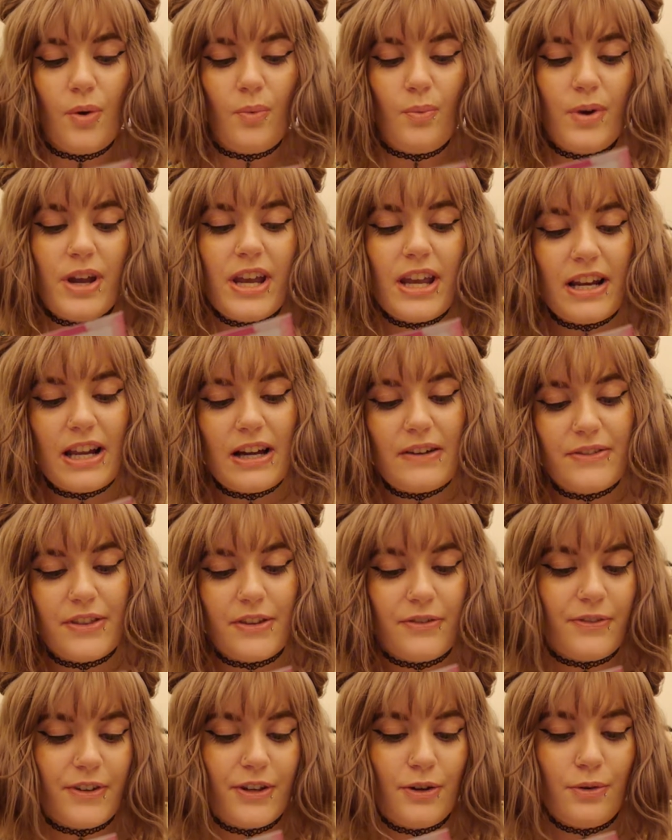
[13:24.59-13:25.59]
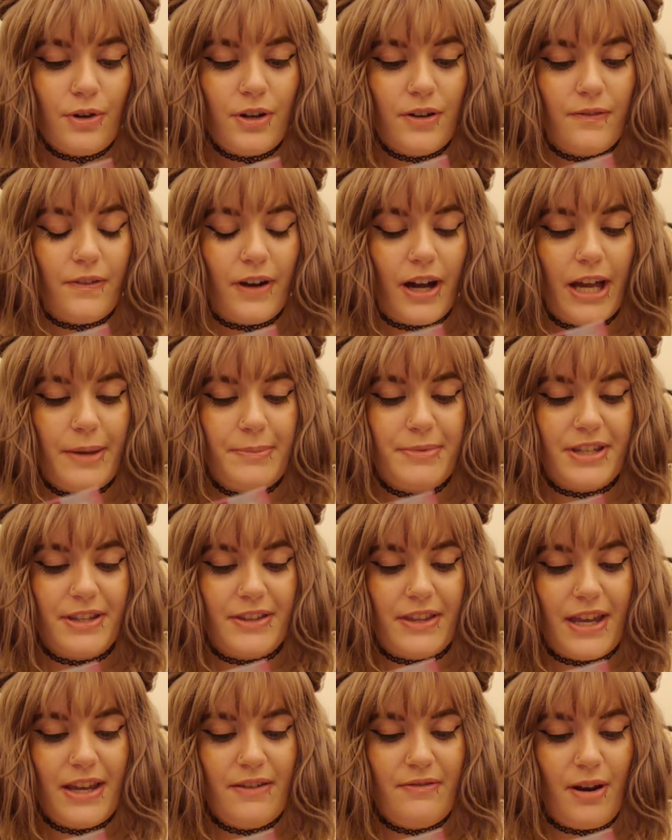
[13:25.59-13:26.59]
we love the feel-good vibes that
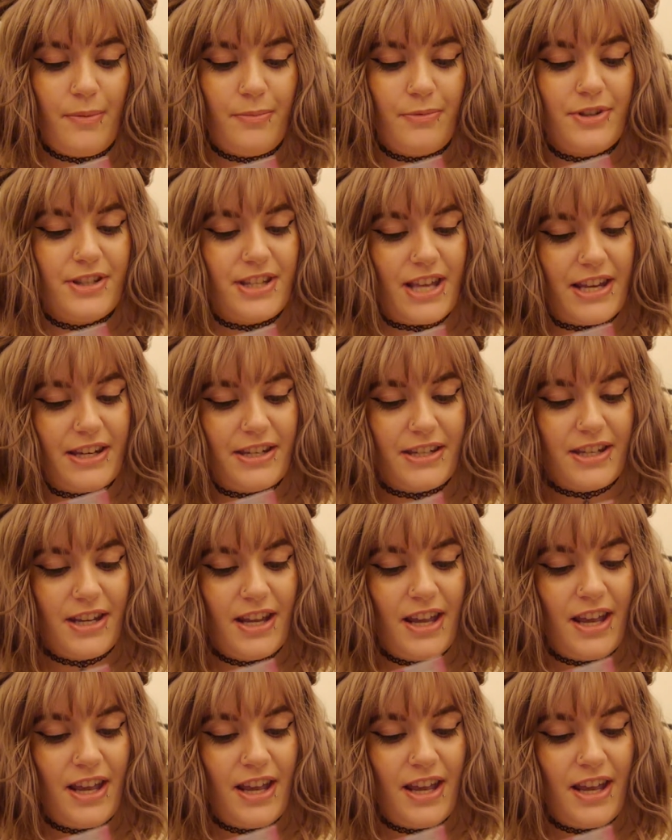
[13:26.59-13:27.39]
they represent.